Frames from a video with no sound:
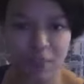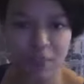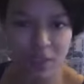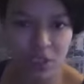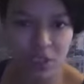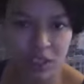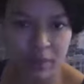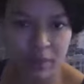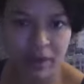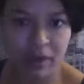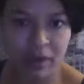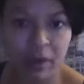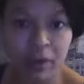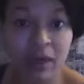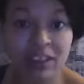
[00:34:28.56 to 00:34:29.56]
mentioned
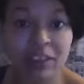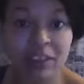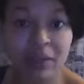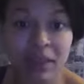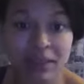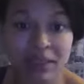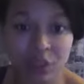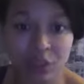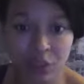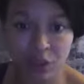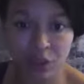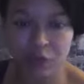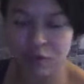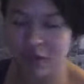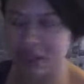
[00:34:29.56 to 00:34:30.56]
about the masterminds that
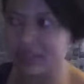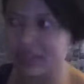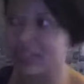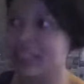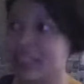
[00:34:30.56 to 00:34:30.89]
you run.